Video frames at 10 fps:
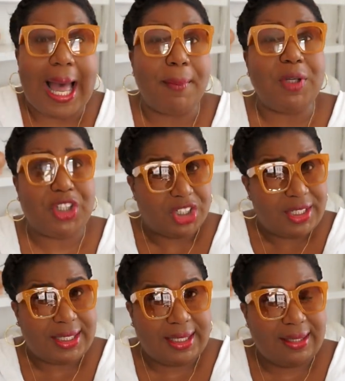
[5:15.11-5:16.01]
I'm
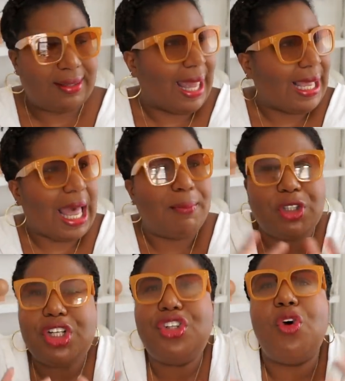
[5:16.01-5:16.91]
good. Like I'm
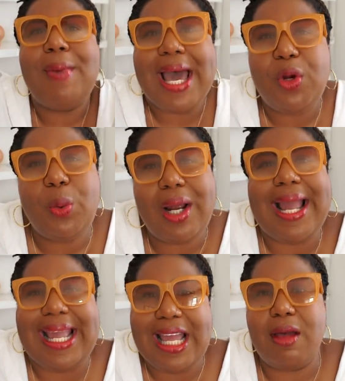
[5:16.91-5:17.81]
good no matter where I
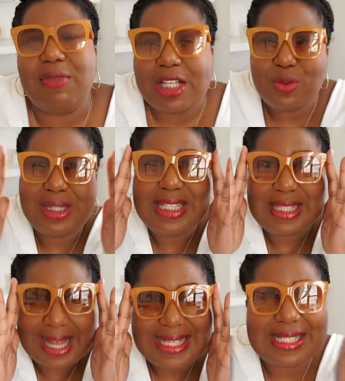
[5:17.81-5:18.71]
am. That's what these
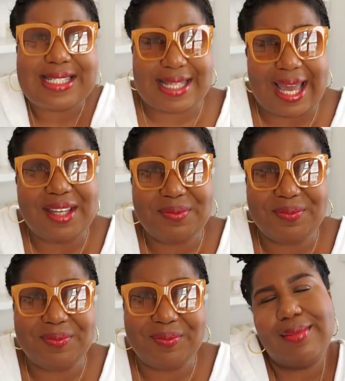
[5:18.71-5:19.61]
glasses say.
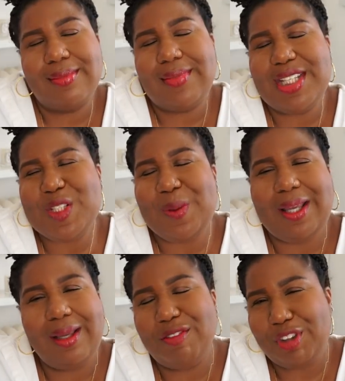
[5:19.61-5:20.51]

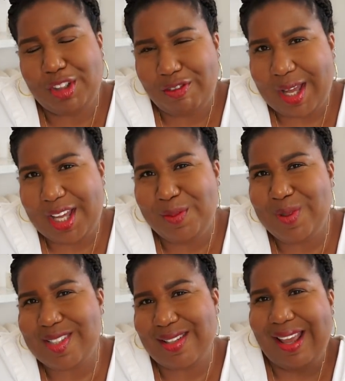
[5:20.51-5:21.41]
Speaking of good
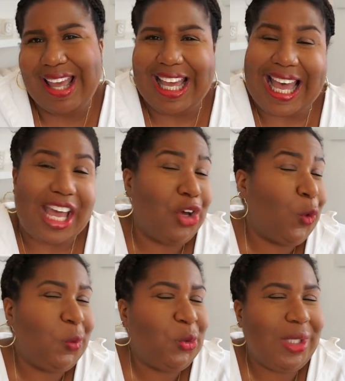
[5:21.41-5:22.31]
vibes, I
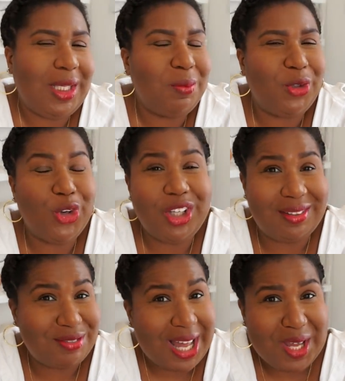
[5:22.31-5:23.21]
hope you keep your
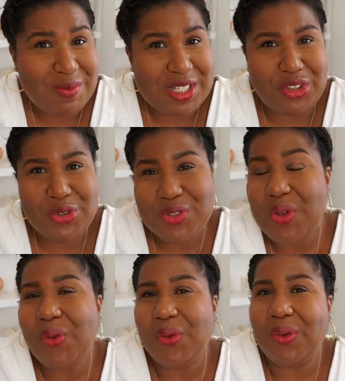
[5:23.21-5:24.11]
good vibes in your
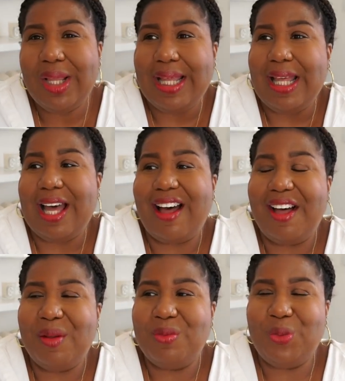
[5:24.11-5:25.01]
soul
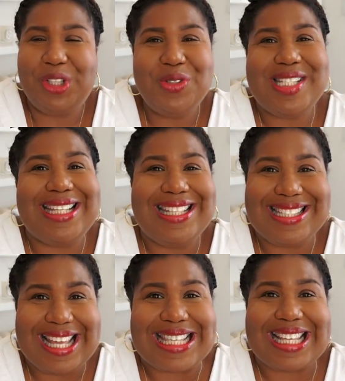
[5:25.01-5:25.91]
um, when you see these
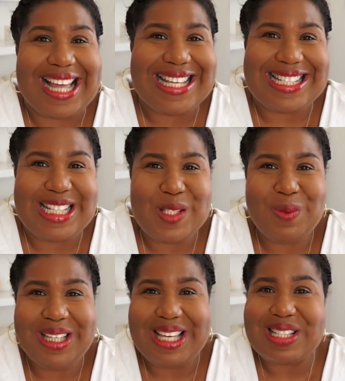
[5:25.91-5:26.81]
next glasses
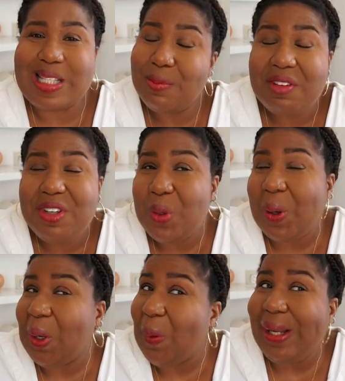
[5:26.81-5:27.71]
because some of you
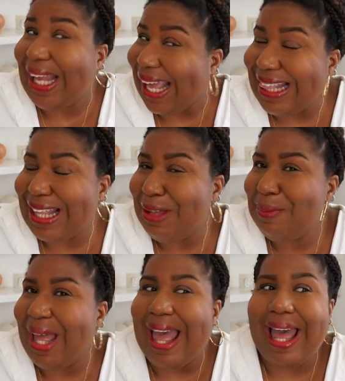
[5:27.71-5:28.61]
are going to hate
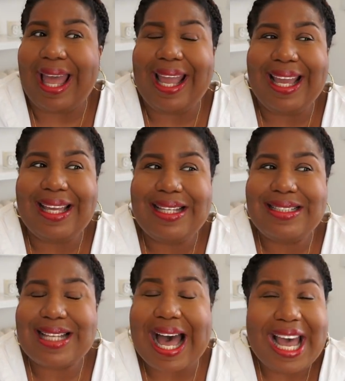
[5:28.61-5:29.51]
them.
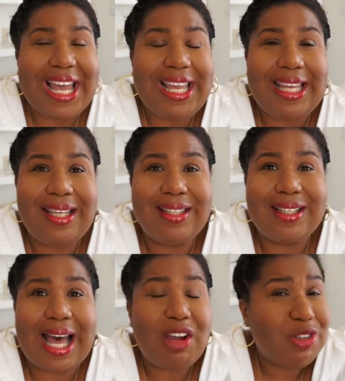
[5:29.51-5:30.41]
And I,
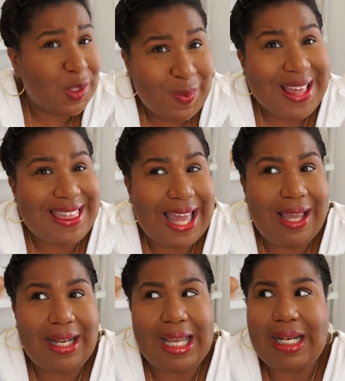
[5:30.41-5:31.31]
I respect
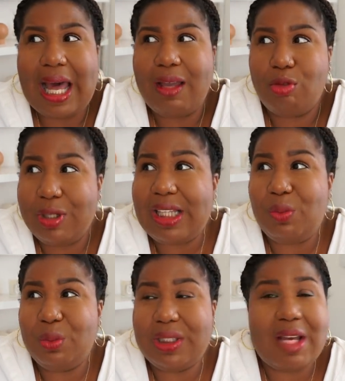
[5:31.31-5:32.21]
that. And I really
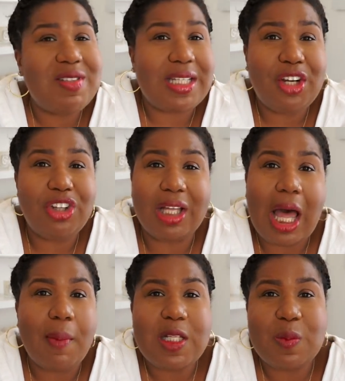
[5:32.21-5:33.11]
would love to hear in the
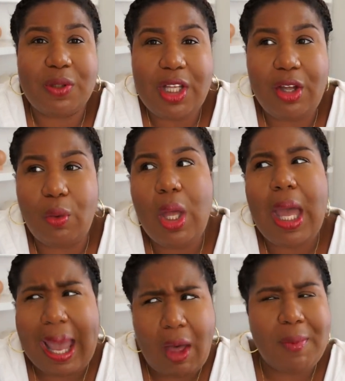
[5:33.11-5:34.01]
comments below
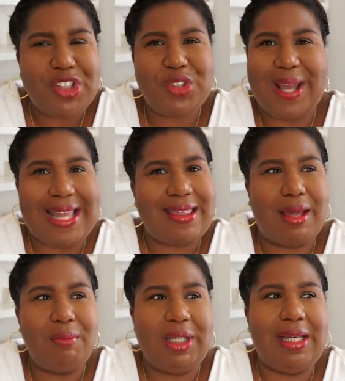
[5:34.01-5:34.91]
how much you hate
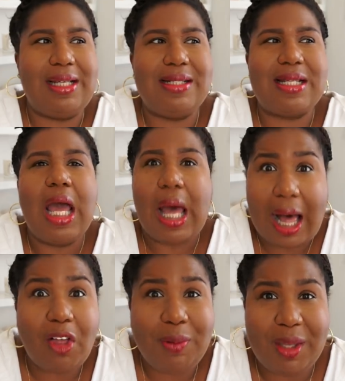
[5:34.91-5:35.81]
them because
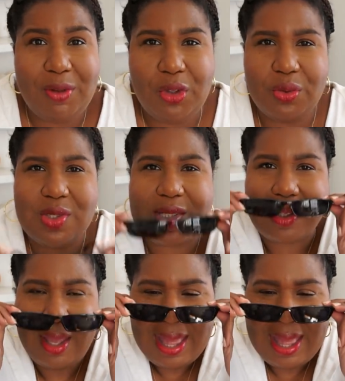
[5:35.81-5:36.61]
I'll be amused.